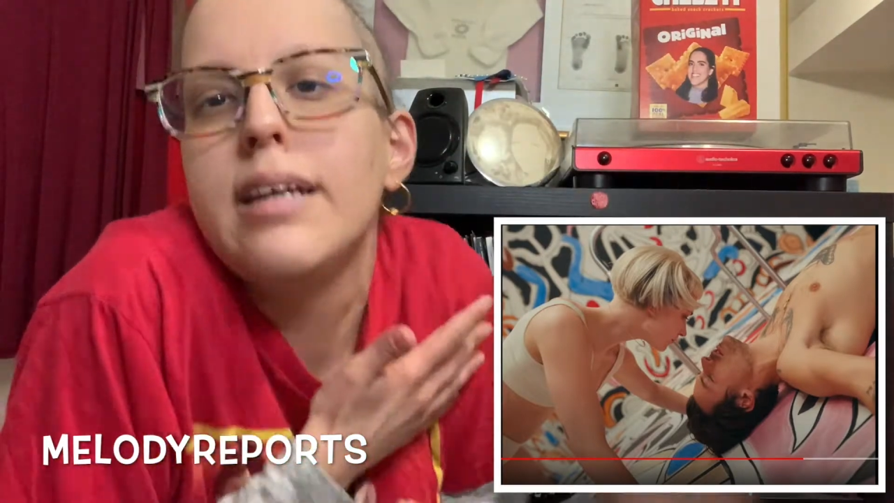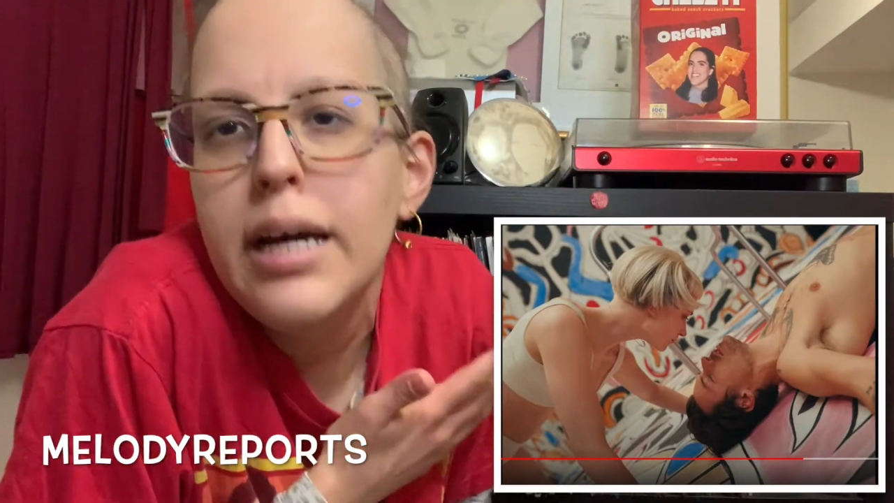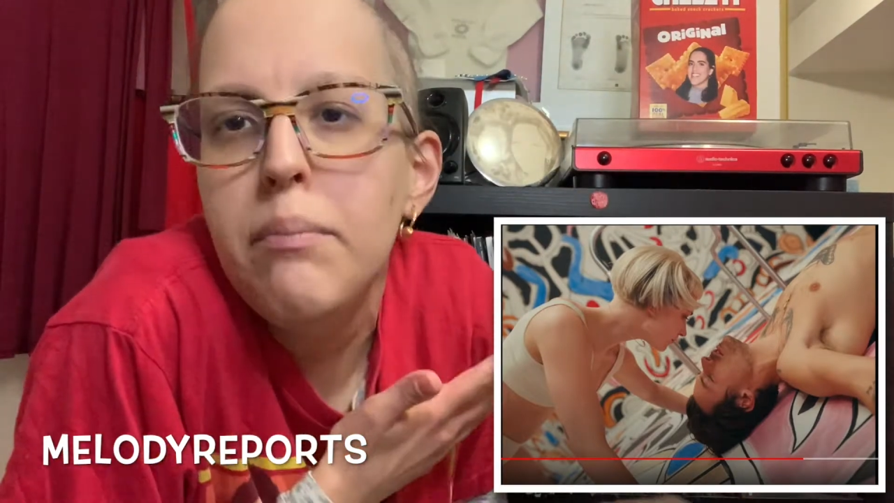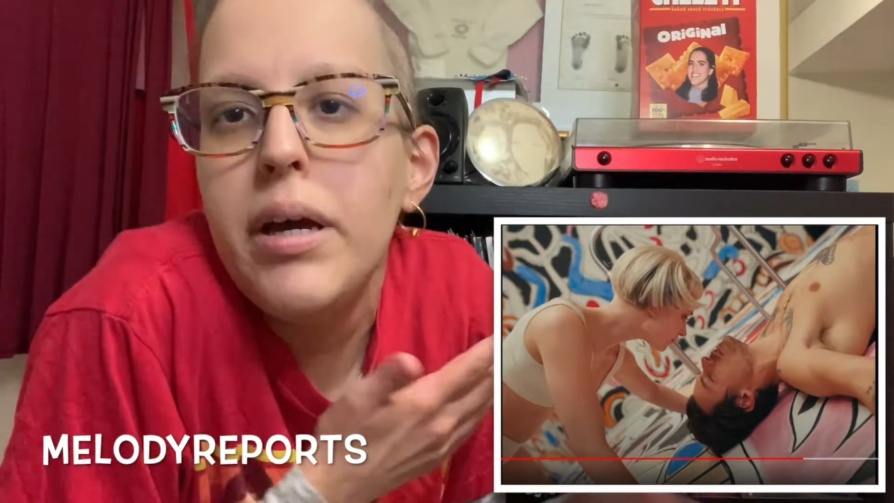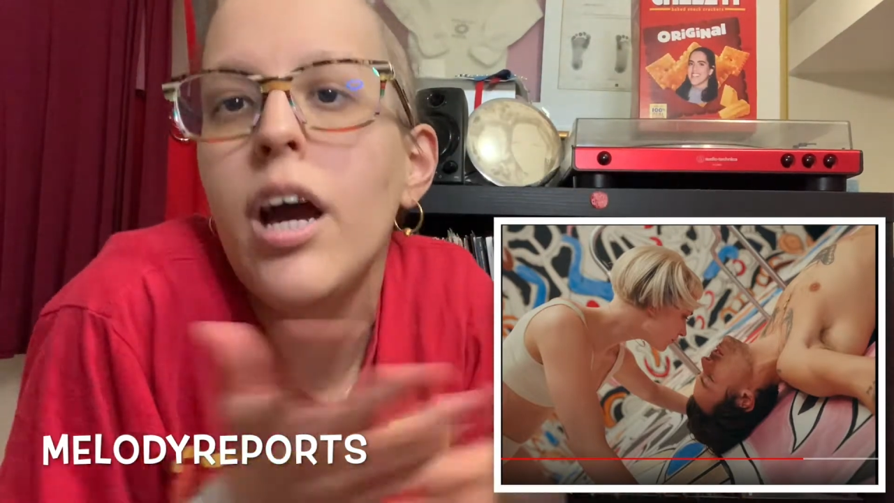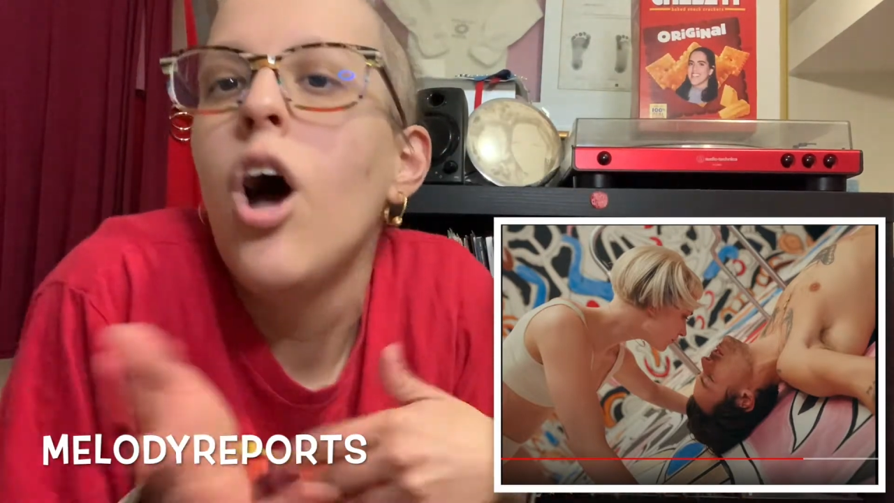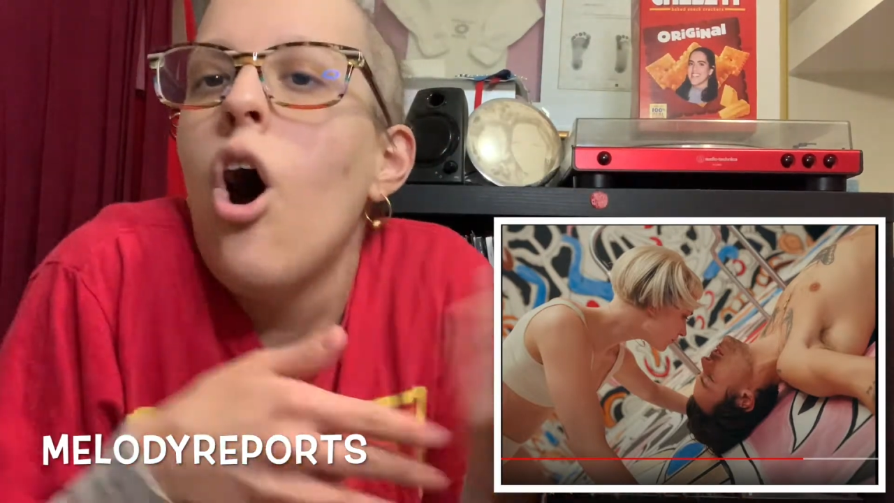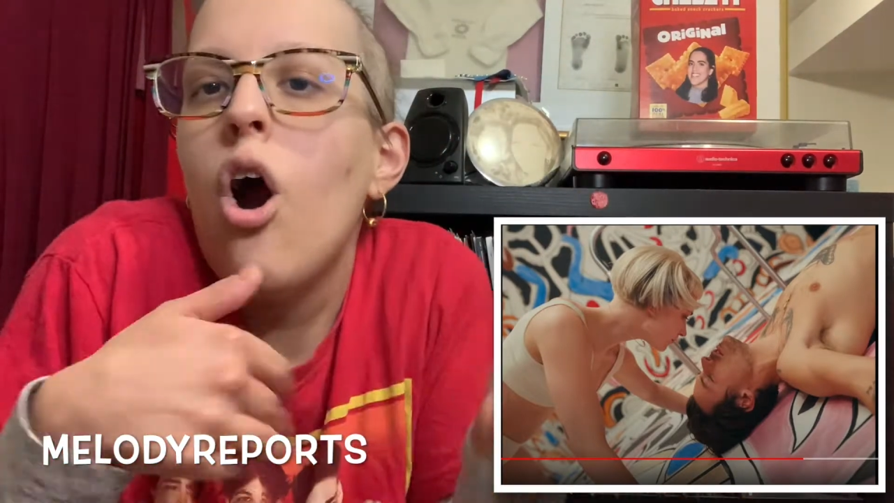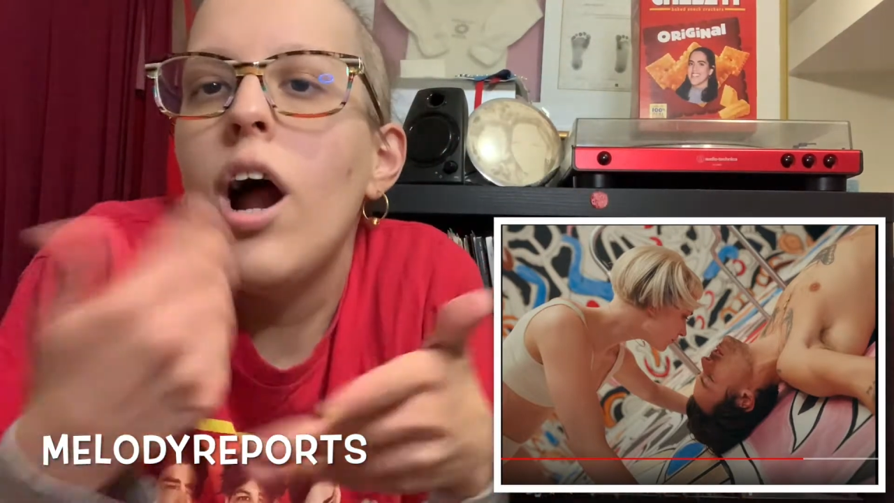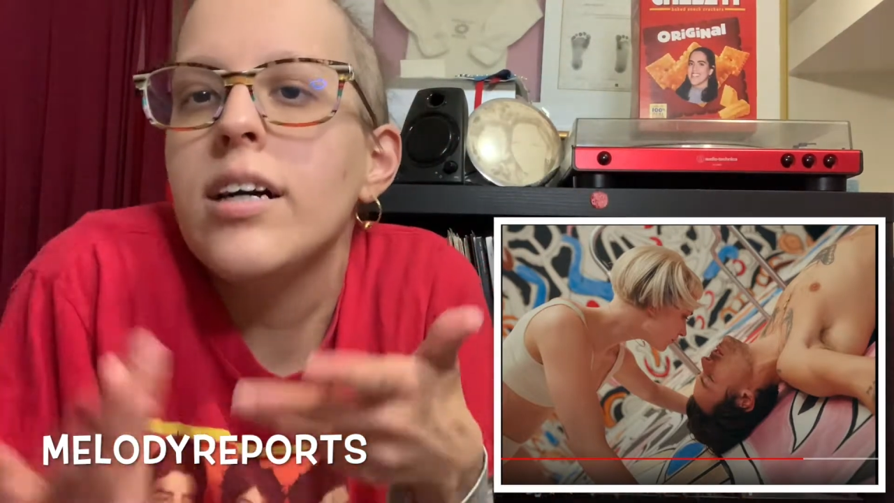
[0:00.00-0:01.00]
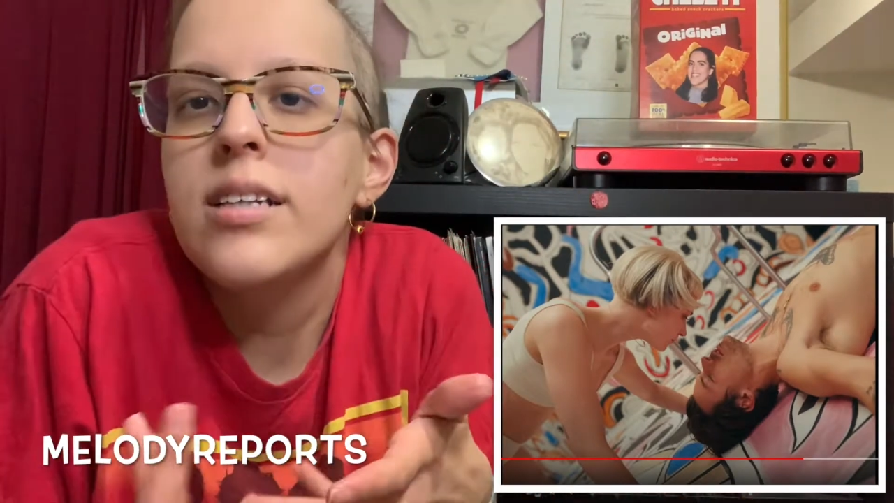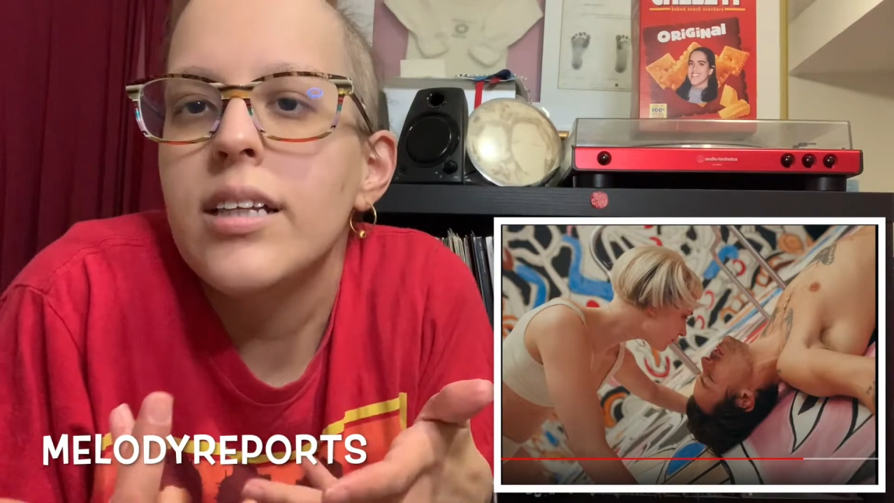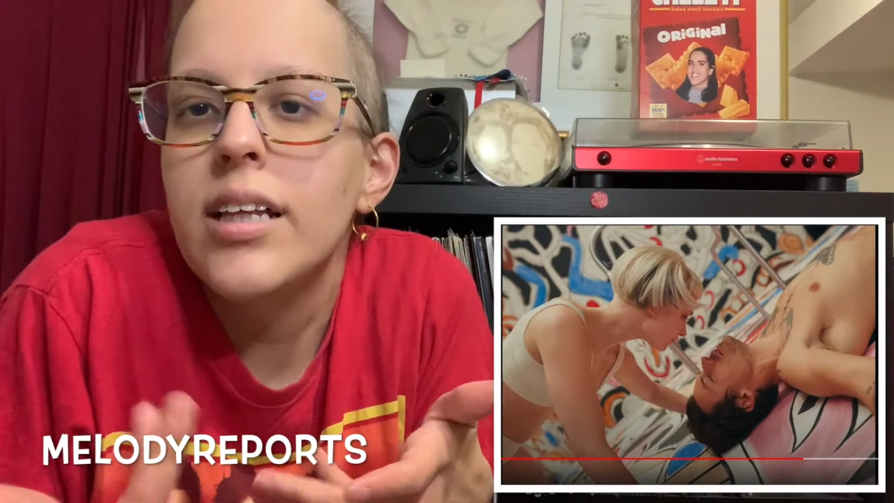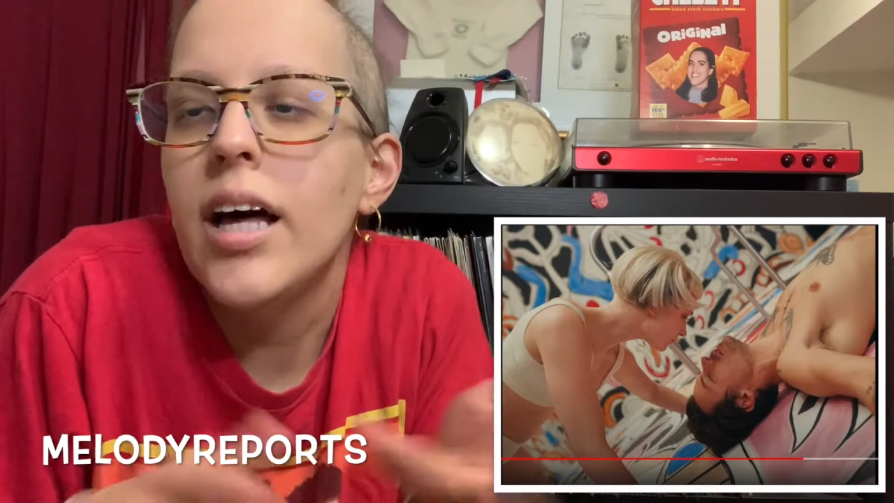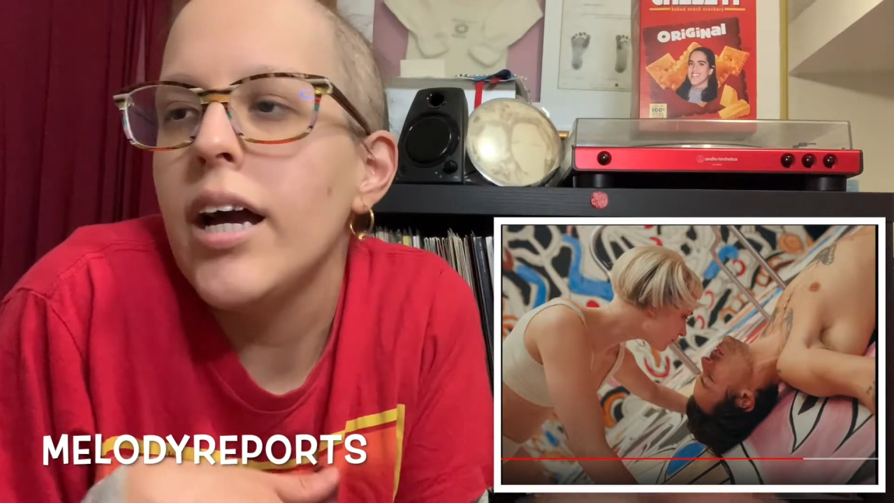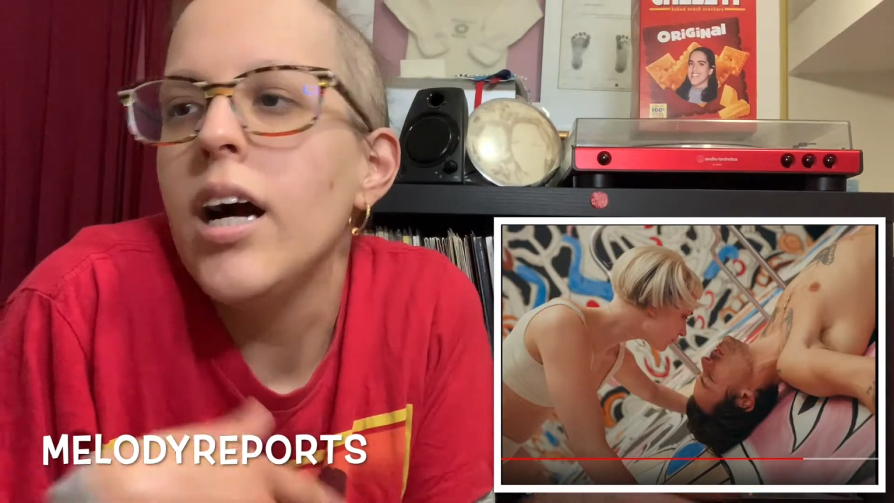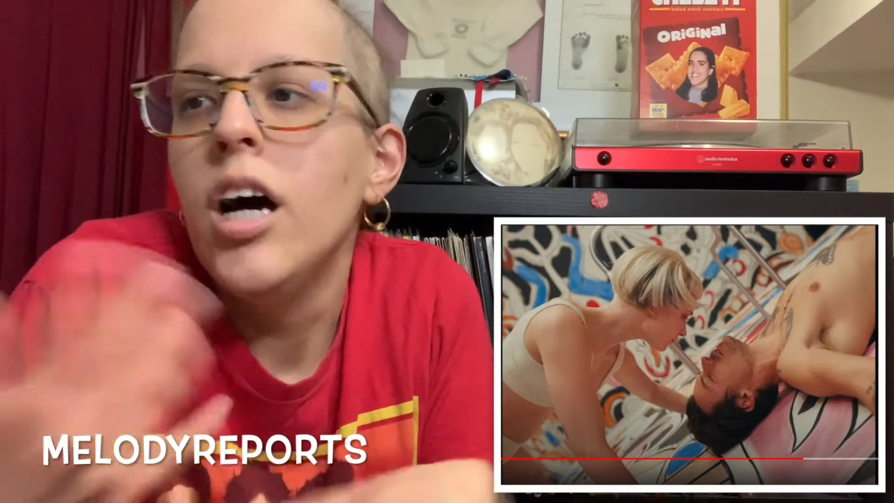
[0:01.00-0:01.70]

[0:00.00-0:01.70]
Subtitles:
hit me or accidentally, like,